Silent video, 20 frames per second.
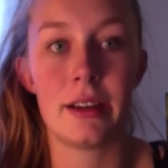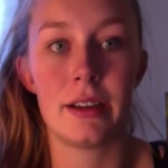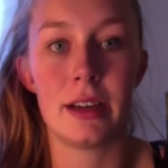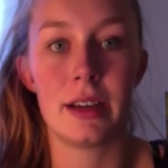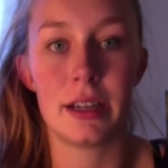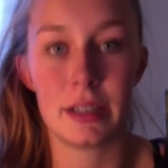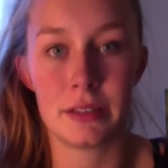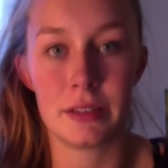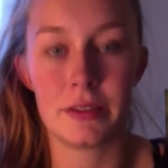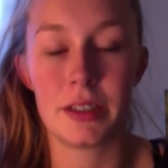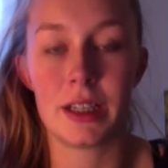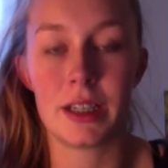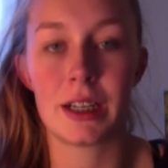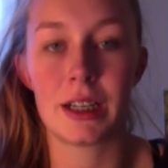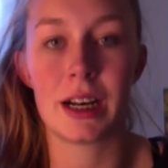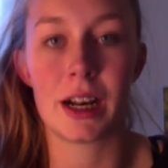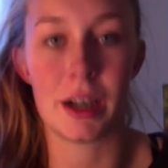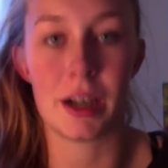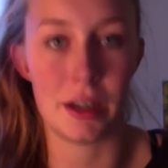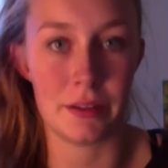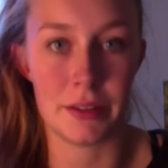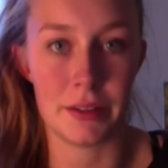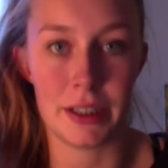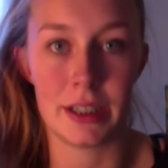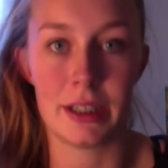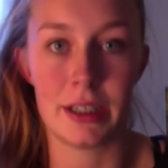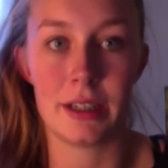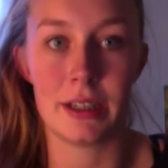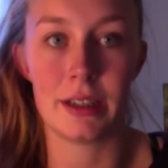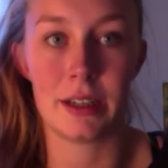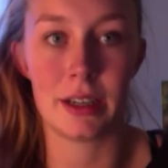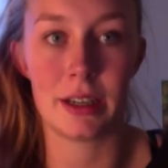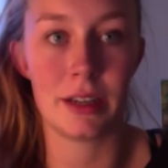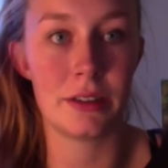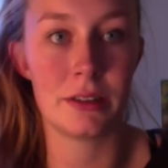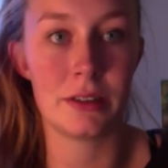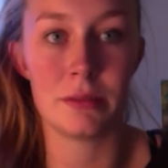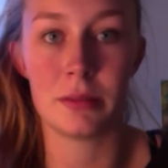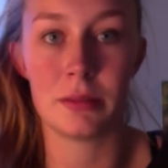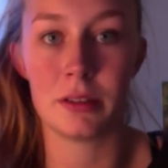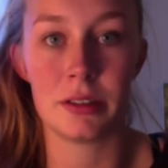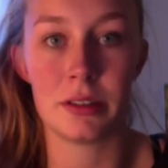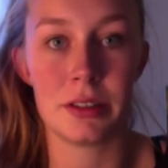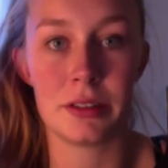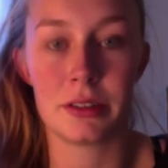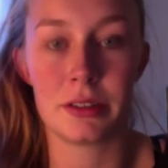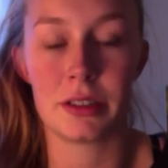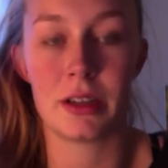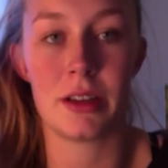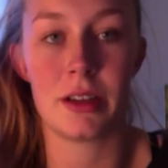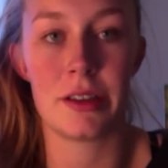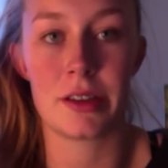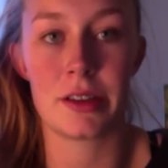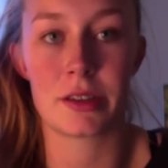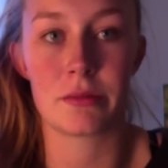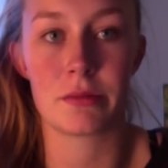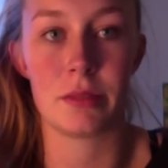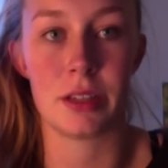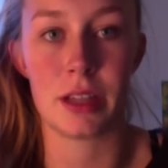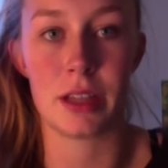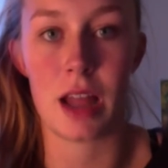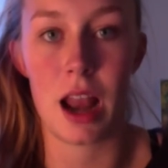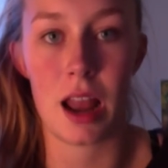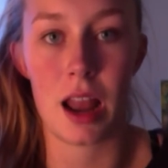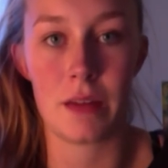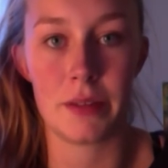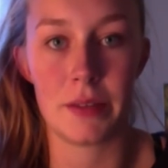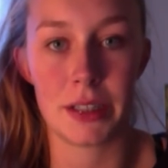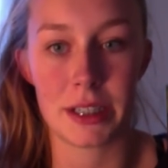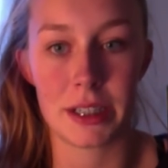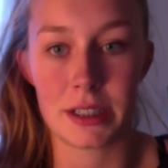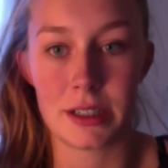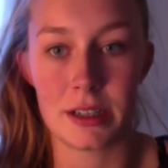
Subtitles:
I definitely love it, and I hope all the others will love it